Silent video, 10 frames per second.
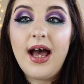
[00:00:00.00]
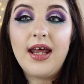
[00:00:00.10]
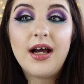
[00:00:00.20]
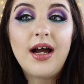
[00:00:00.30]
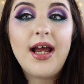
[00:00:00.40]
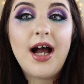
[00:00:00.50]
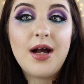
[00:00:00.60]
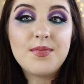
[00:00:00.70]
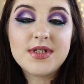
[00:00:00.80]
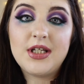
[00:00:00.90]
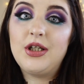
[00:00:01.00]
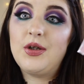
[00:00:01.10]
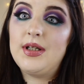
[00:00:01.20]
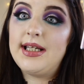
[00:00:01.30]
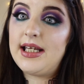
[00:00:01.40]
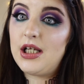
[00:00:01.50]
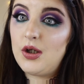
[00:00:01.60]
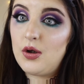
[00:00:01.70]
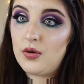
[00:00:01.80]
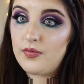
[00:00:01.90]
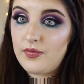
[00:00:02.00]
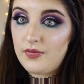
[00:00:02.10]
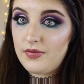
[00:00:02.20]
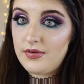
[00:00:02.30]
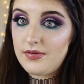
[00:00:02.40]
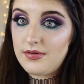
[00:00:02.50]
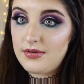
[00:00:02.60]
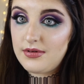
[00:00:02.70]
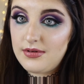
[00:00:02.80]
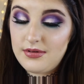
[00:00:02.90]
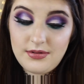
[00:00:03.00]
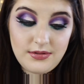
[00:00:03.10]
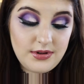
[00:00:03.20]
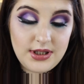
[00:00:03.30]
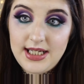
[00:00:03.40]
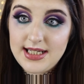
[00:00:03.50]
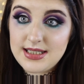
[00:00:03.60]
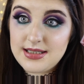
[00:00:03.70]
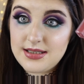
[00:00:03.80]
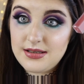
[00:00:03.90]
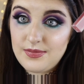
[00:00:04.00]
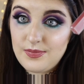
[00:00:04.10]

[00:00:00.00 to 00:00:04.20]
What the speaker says: and I absolutely love this